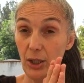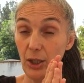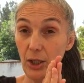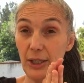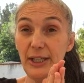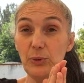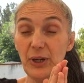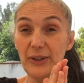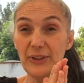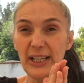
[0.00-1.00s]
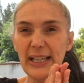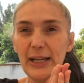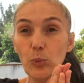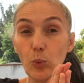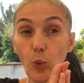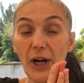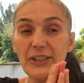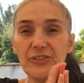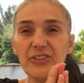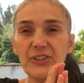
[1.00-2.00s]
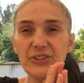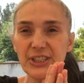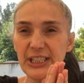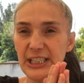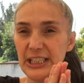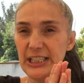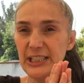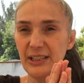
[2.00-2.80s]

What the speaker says: a heat wave that hit 115